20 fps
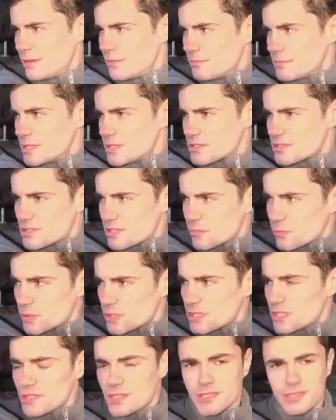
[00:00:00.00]
means that
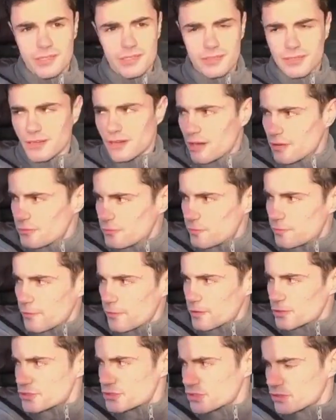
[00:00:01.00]
we
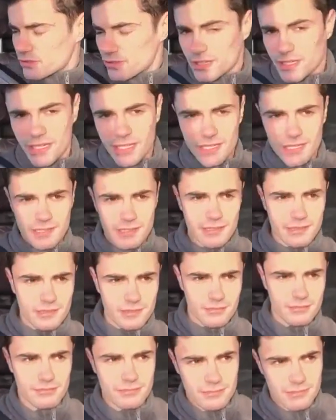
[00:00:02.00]
unfortunately
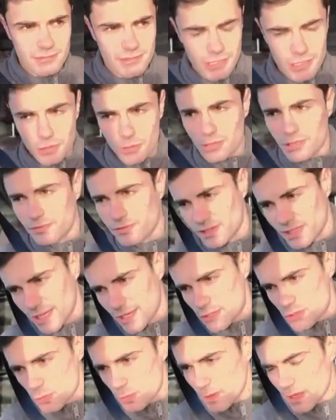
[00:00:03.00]
deal with the
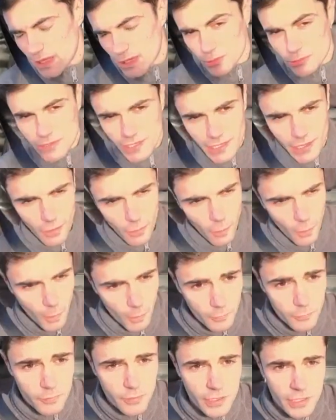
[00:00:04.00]
financial penalty
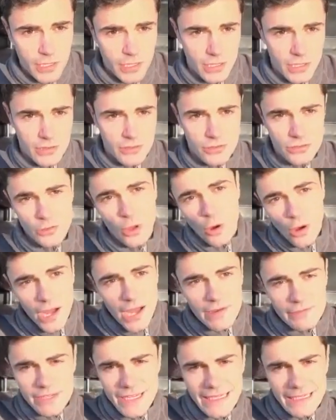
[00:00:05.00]
of not
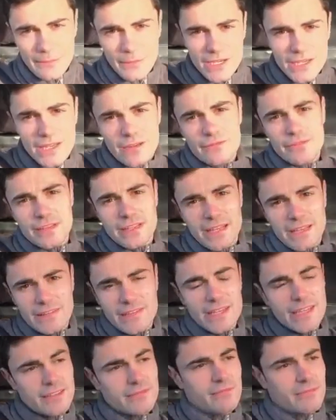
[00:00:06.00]
having any money in for that
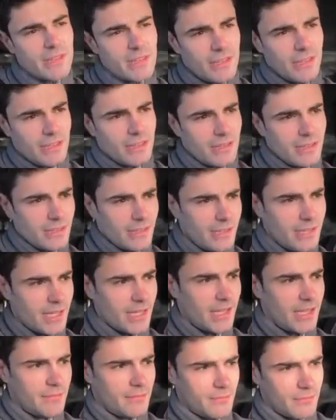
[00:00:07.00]
day,
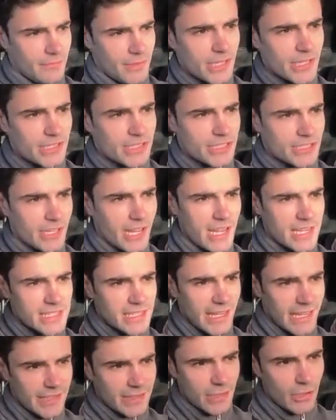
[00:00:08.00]
which
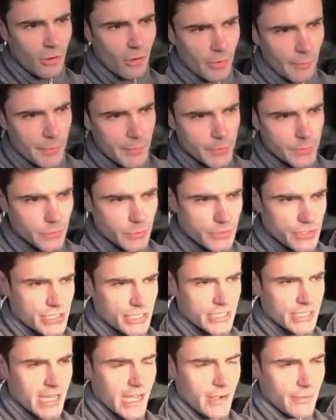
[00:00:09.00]
isn't ideal. A lot of people don't
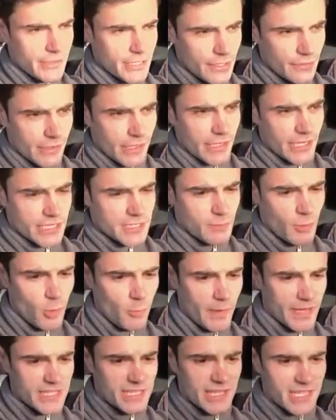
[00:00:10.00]
see that when you're running a
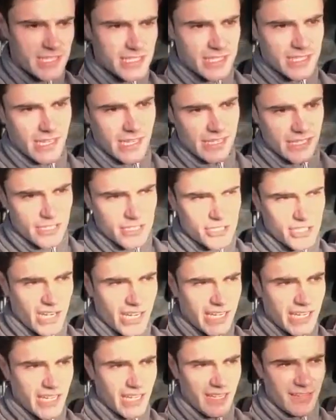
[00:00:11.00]
small business and you're
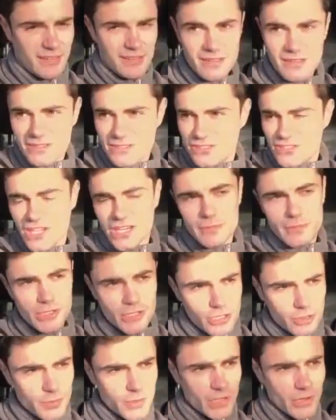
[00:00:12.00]
trying to be
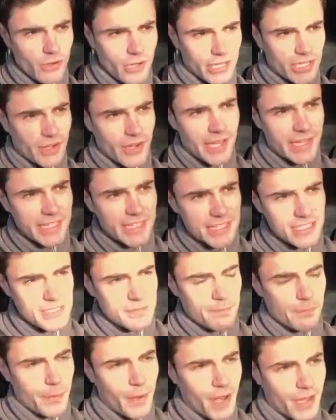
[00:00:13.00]
good with a lot of
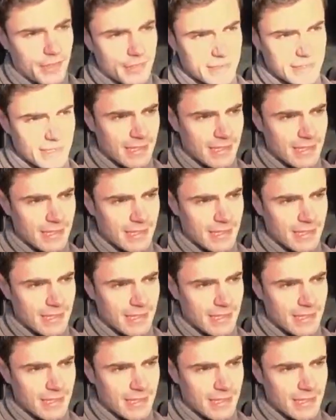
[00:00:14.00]
clients, but